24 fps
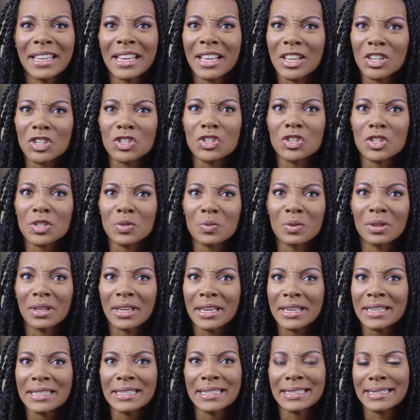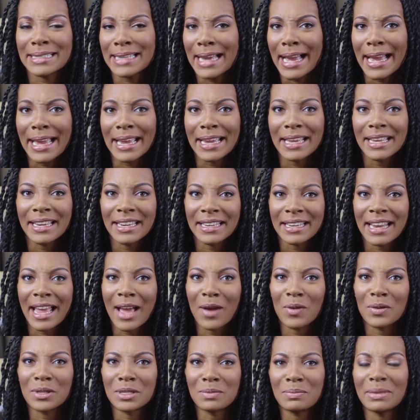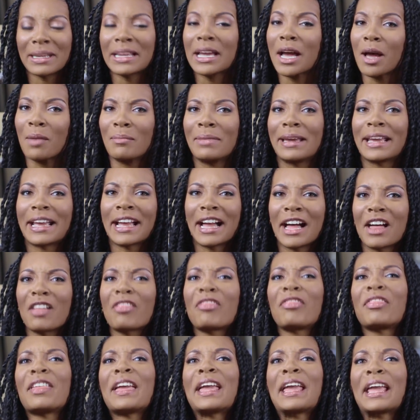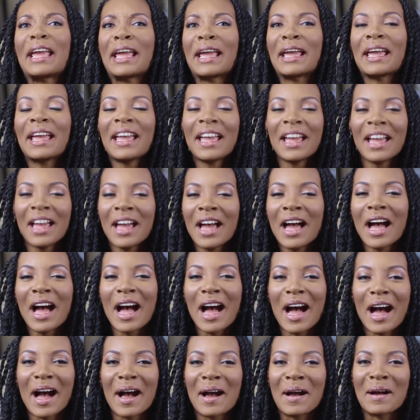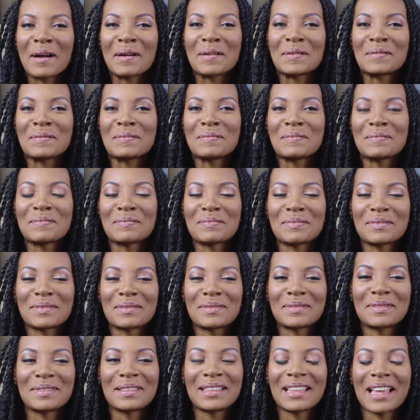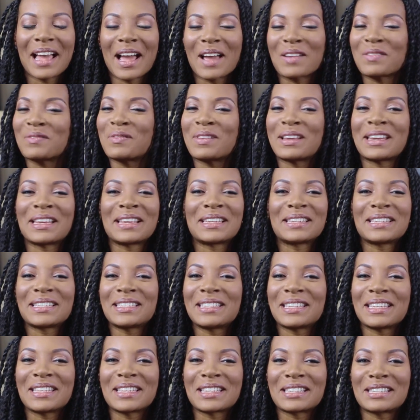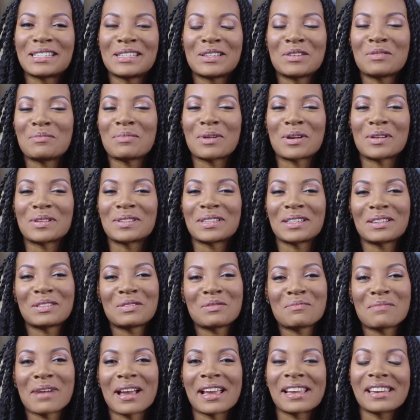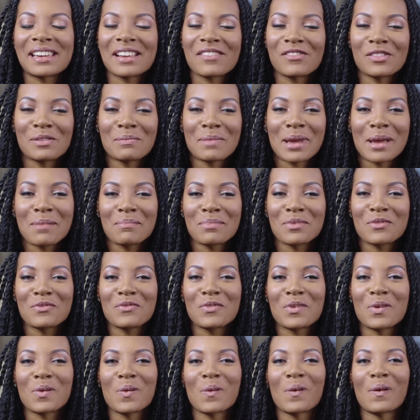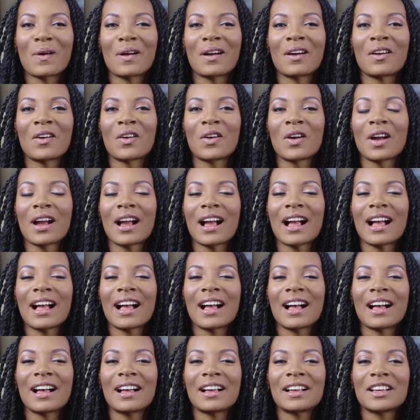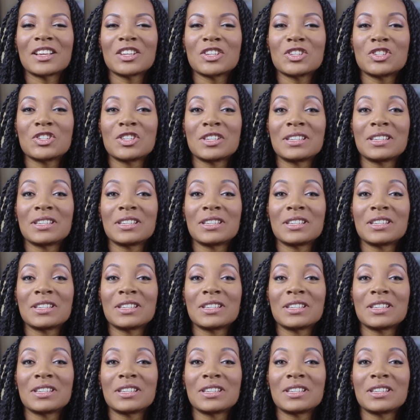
think it's just related to diet. Now it's becoming a thing. Um, I went in to see this new person whom I'd never met before. Uh,